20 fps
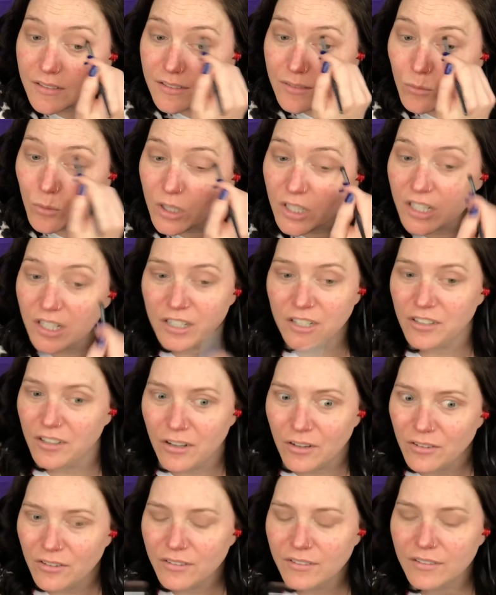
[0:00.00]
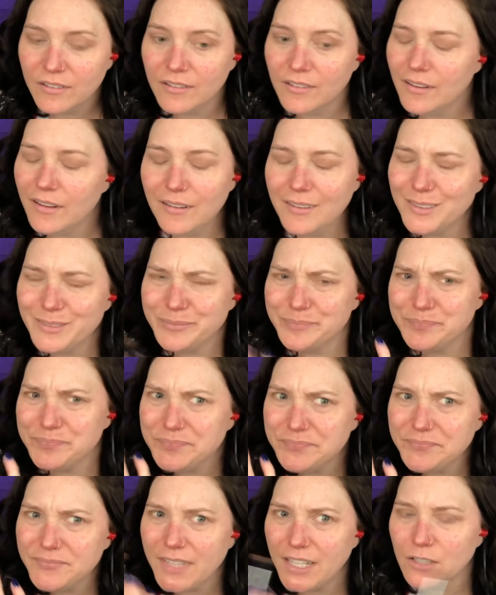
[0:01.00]
what are you gonna do?
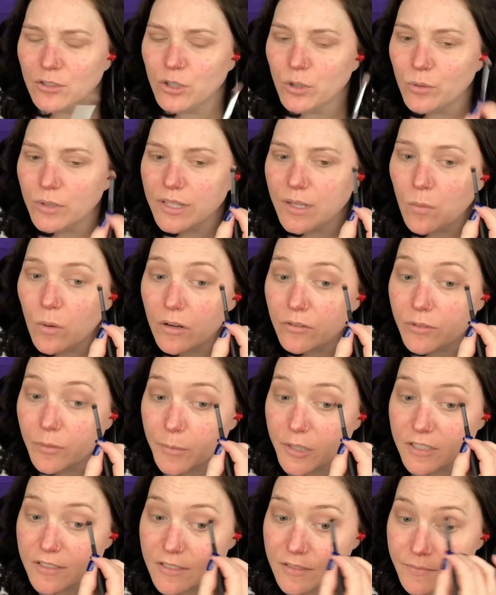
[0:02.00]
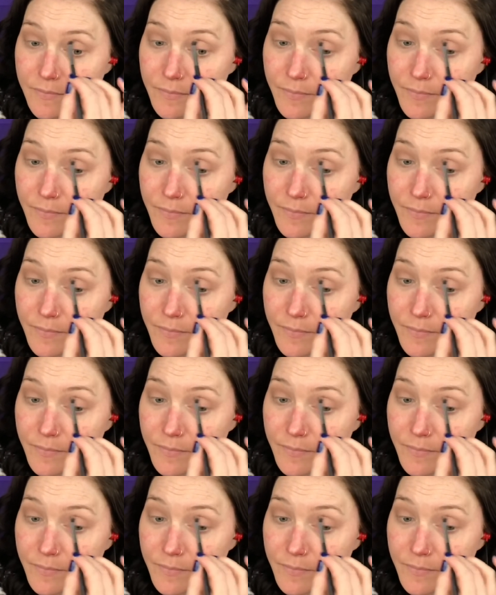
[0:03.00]
I don't know what they want from us.